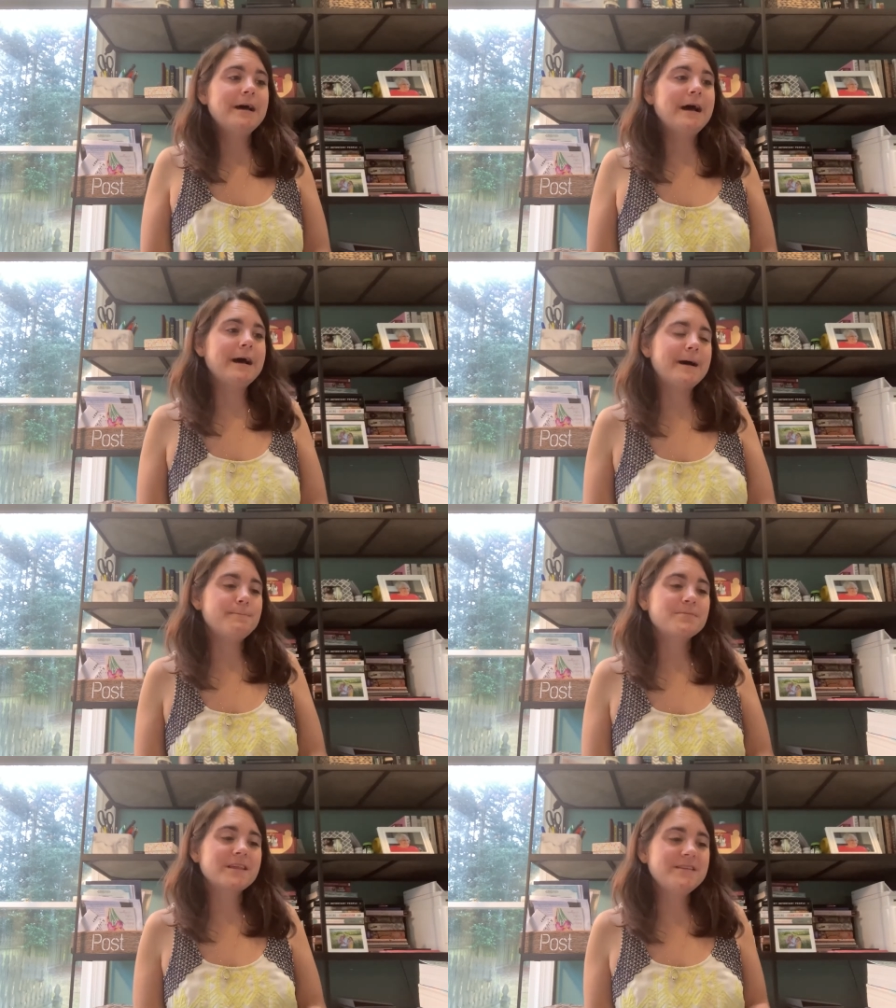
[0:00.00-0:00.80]

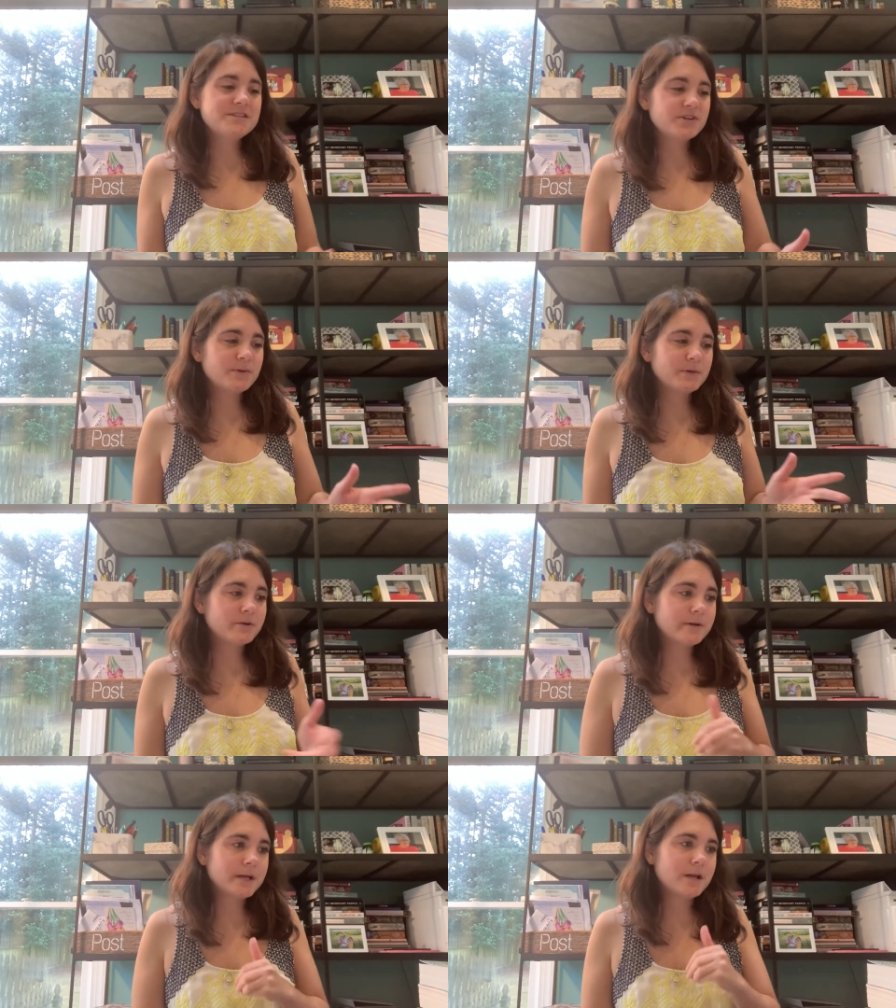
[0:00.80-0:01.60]
Um, this year I'm gonna
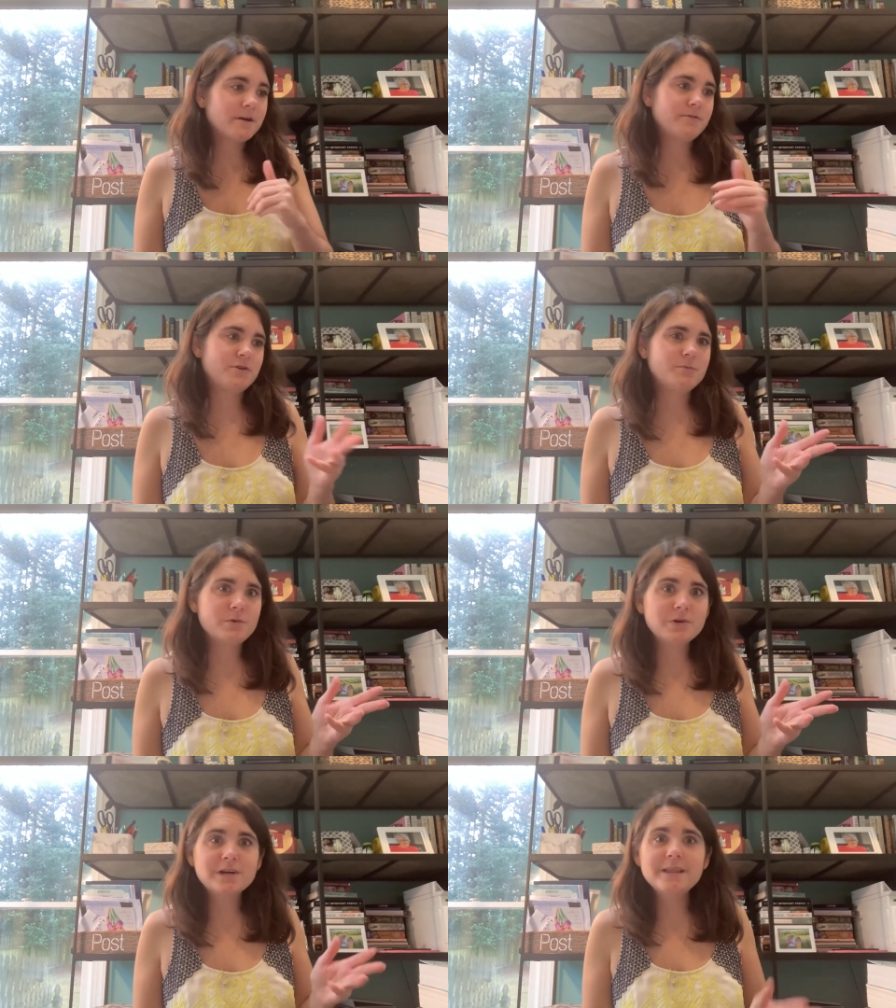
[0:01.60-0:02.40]
read a few
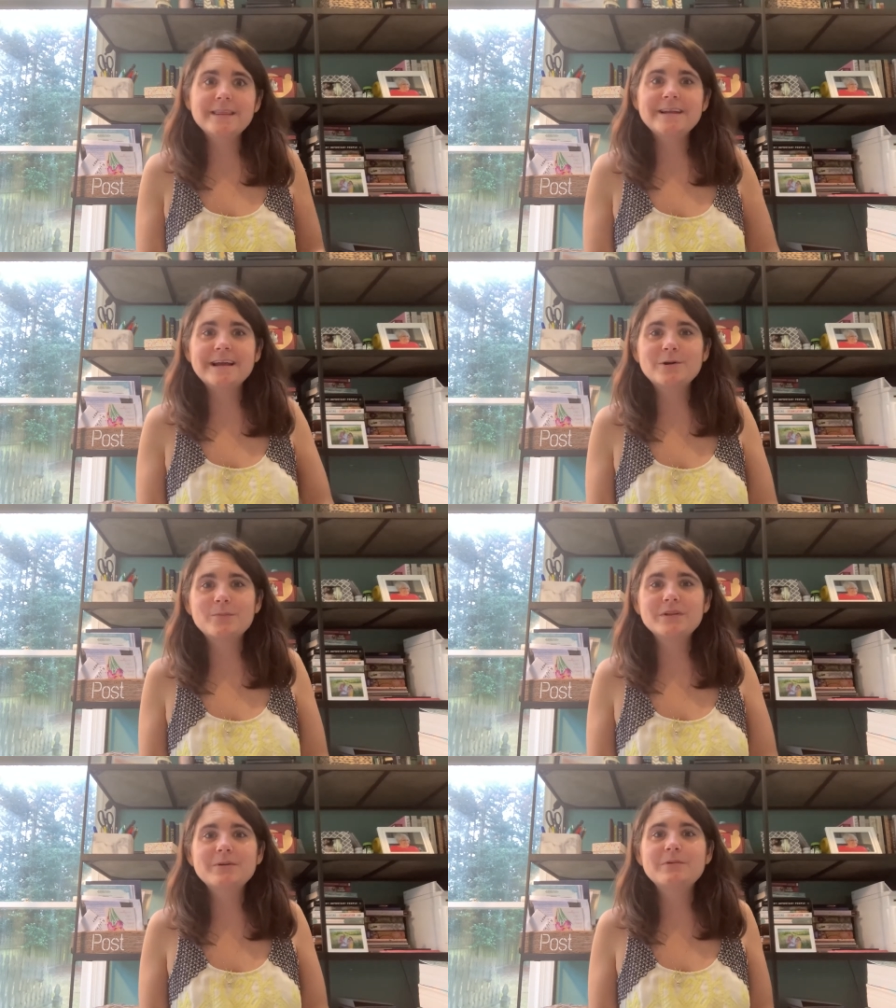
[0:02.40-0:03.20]
more than I
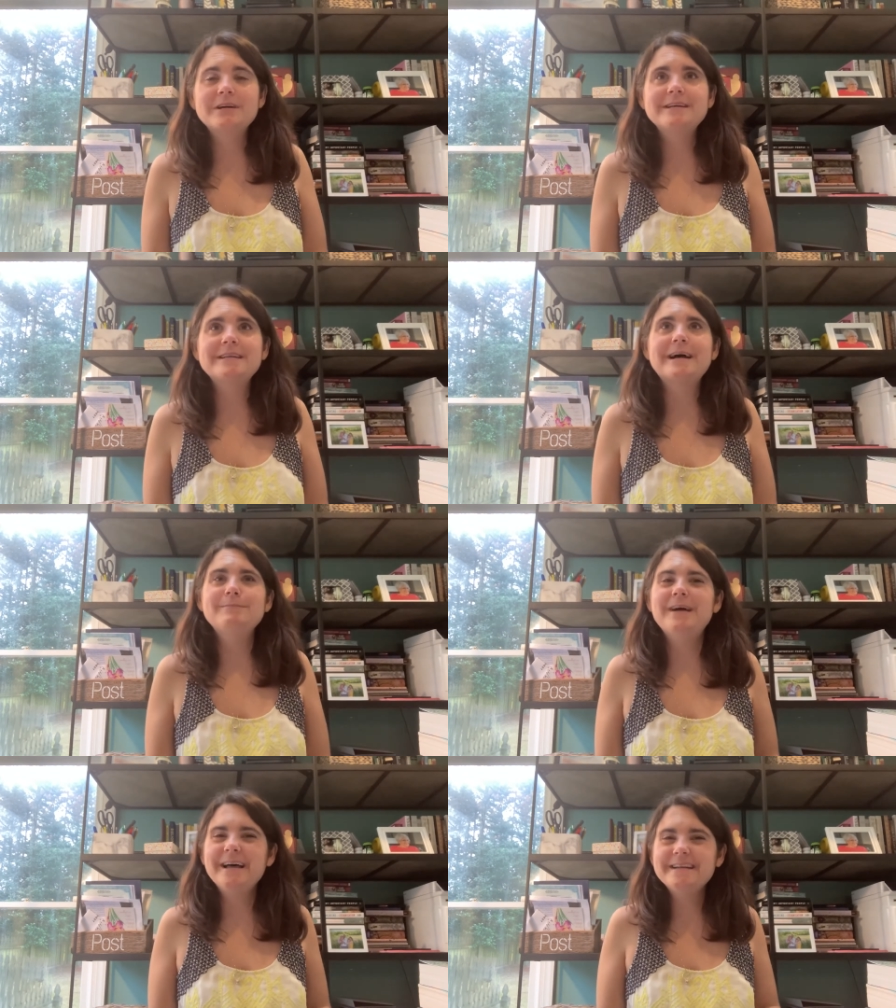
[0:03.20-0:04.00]
normally would. I'm
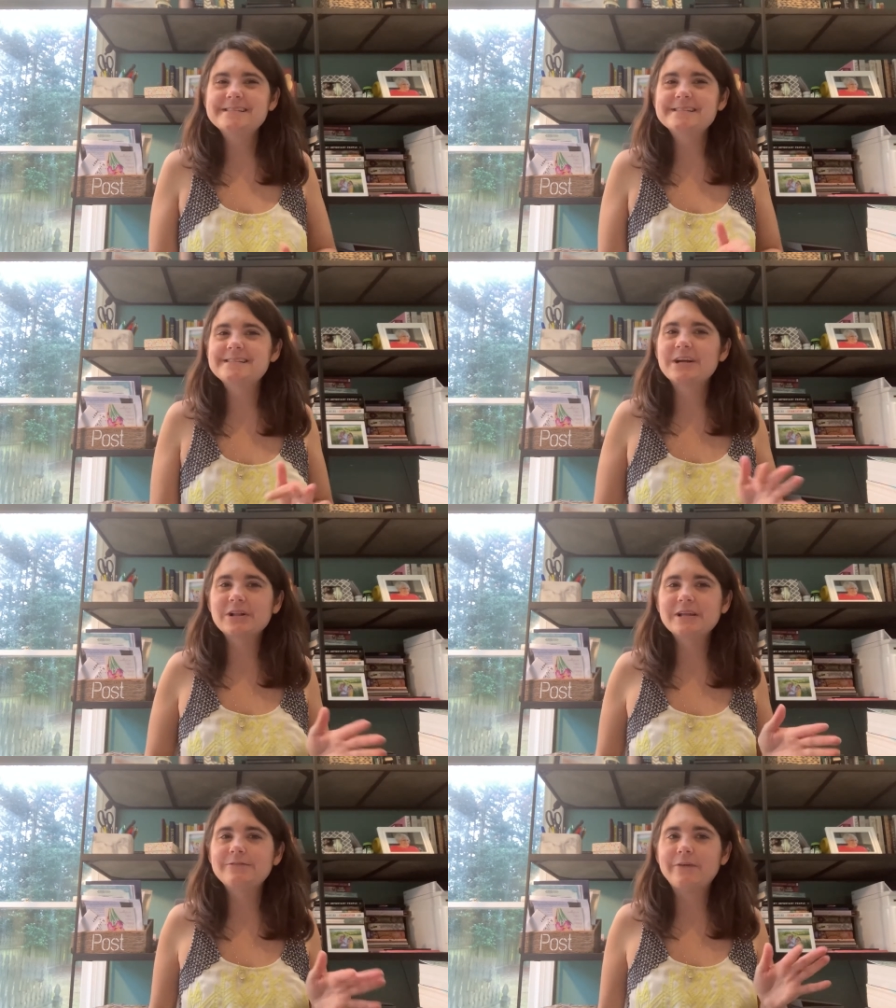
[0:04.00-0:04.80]
not
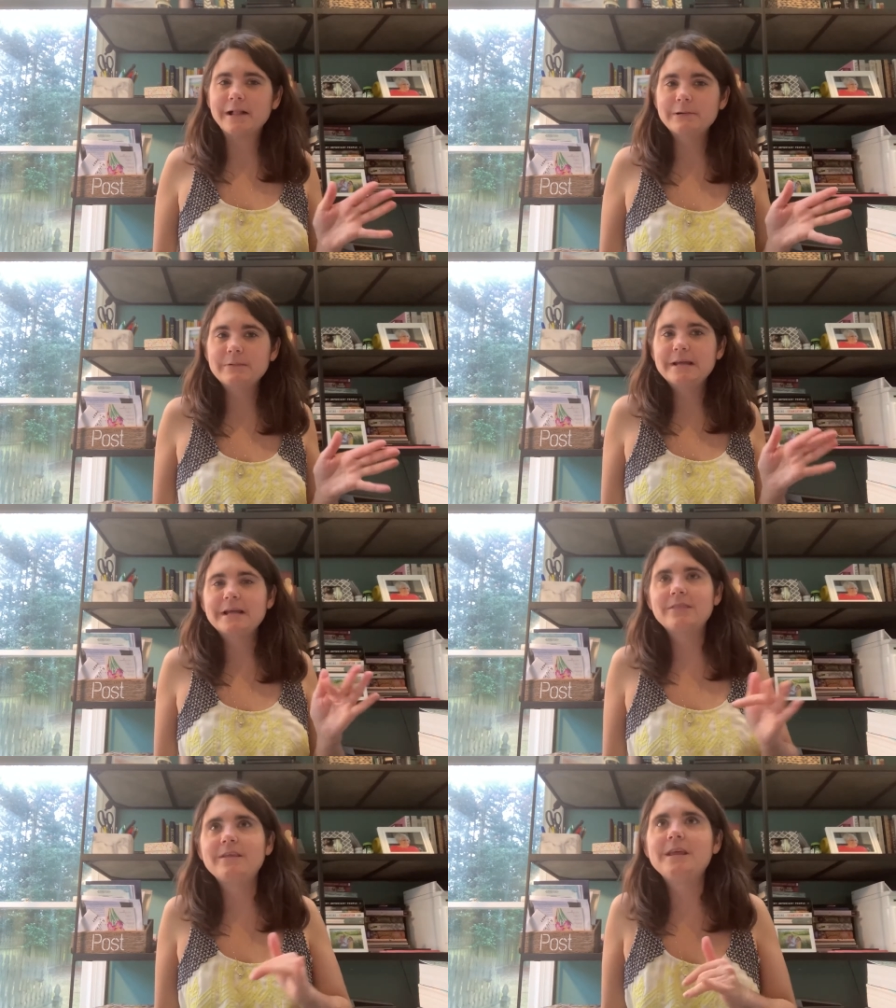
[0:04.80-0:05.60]
necessarily
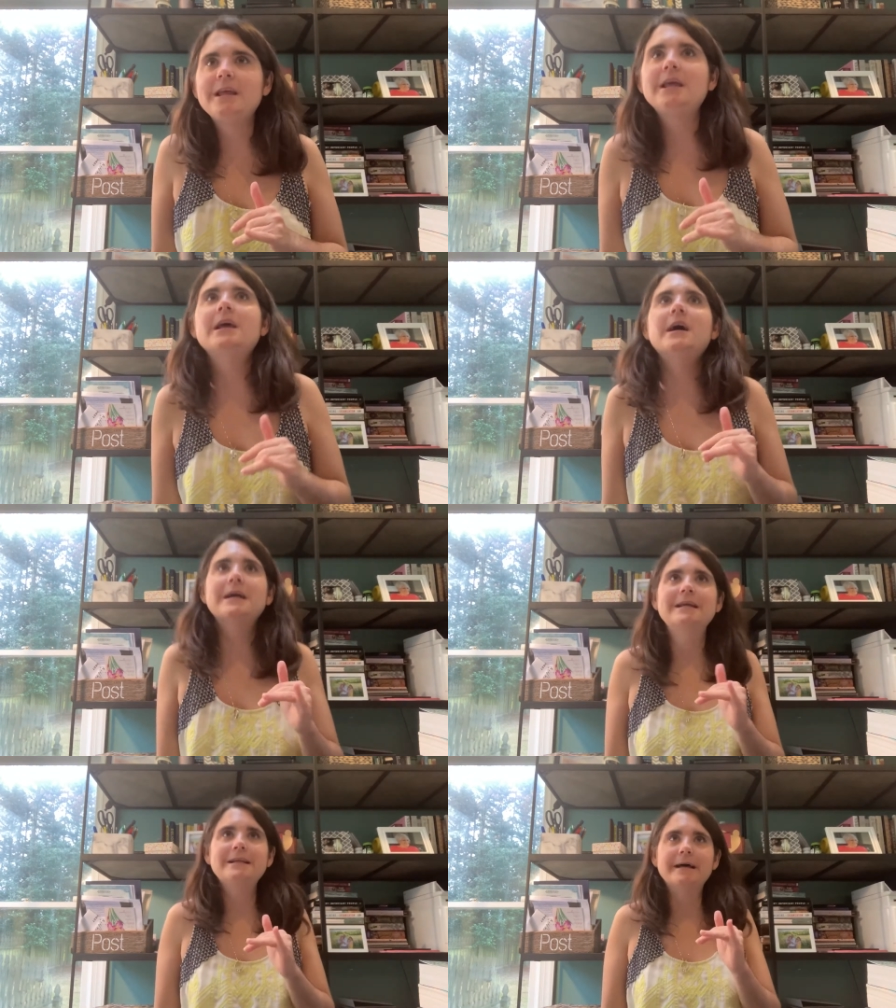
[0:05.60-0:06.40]
following the
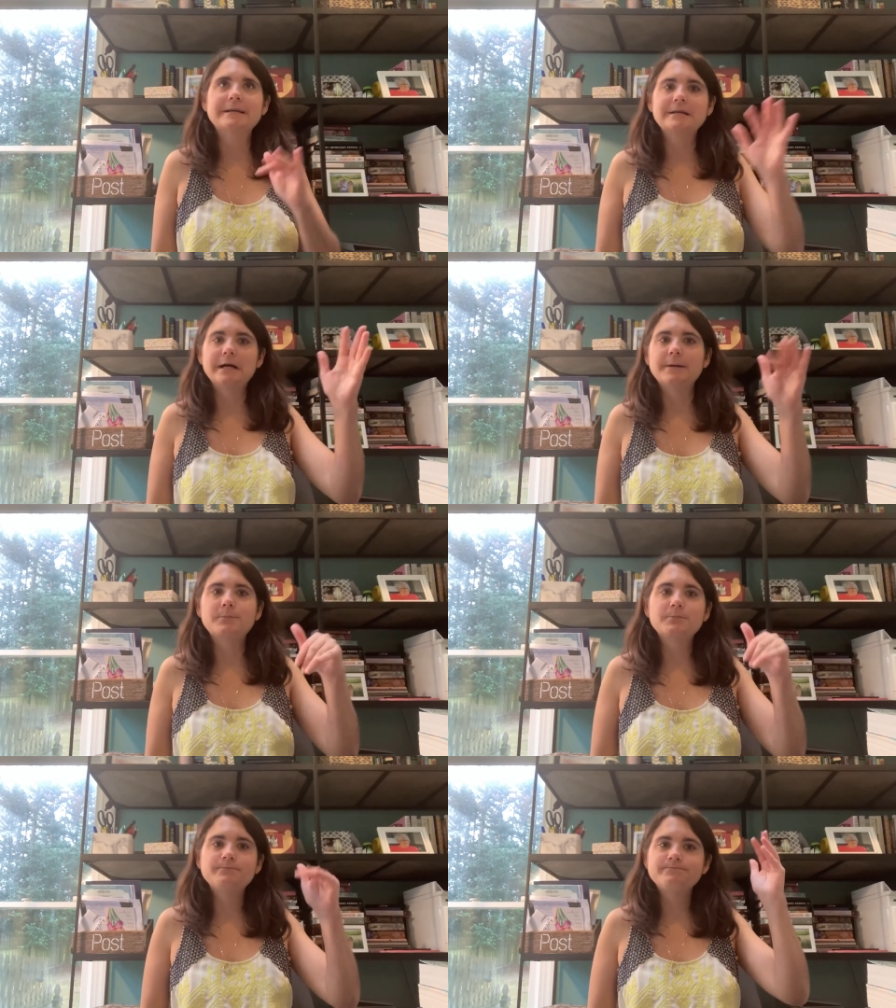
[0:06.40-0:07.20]
like uh,
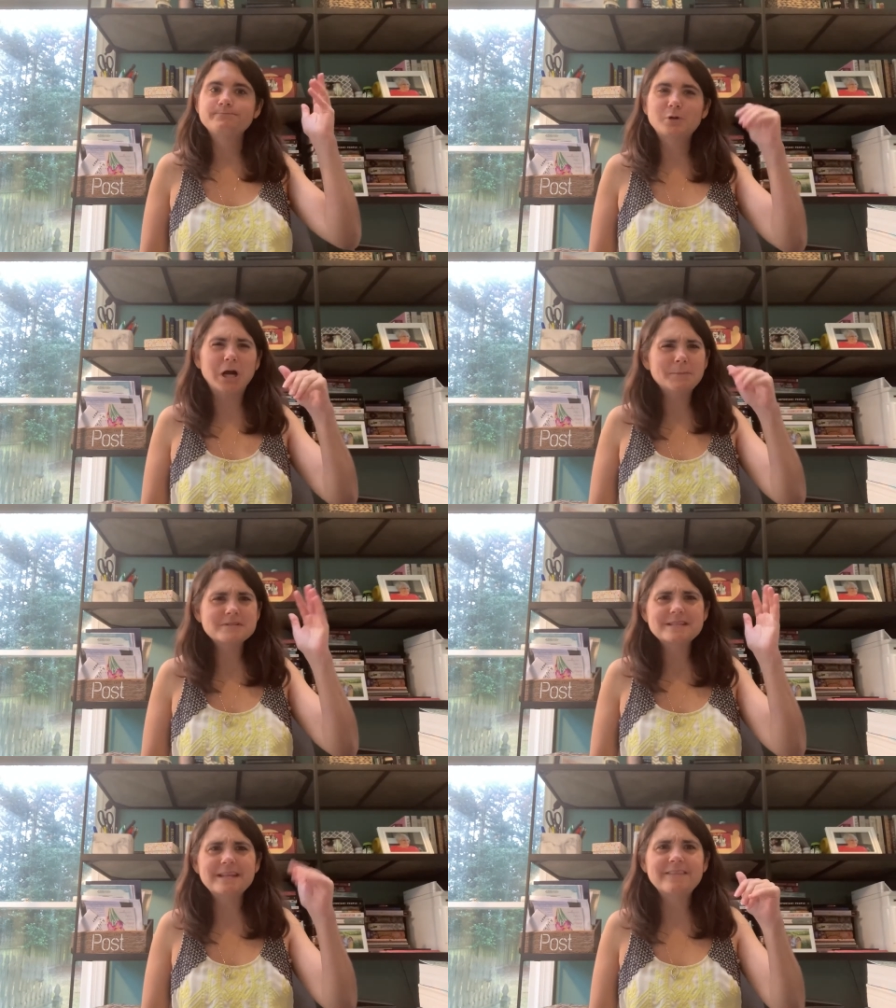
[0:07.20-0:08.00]

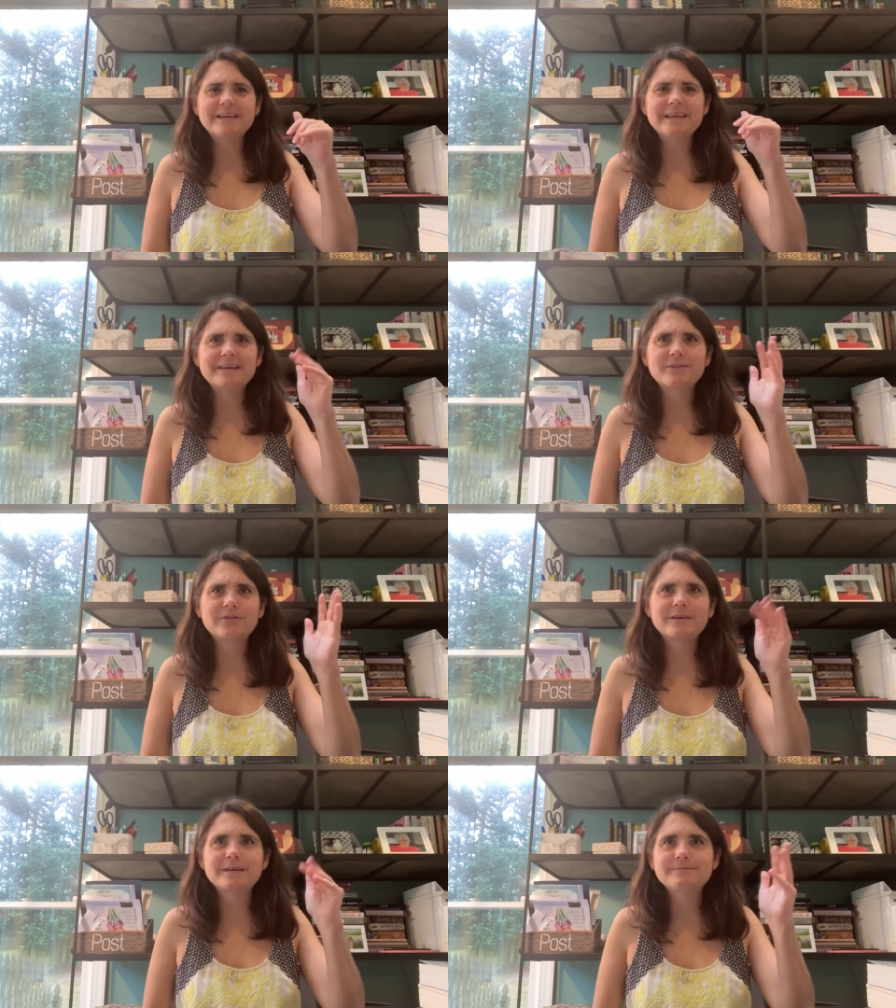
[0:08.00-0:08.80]
prompts that they give or
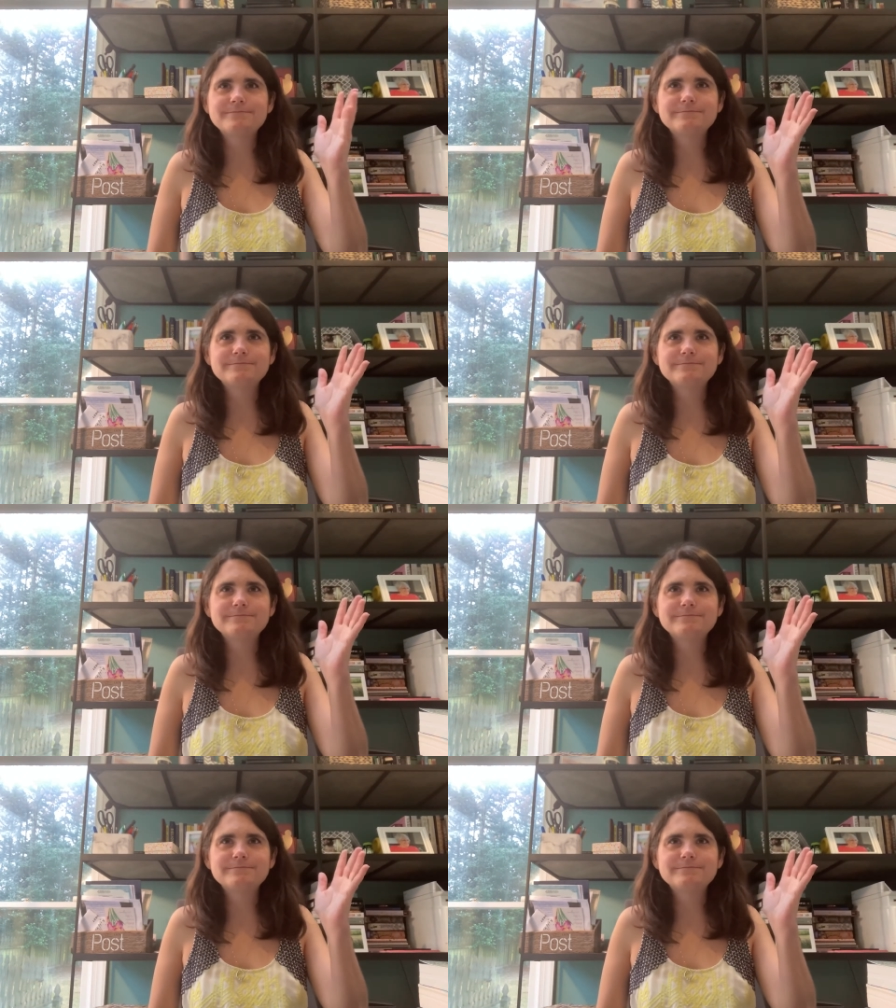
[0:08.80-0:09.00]
the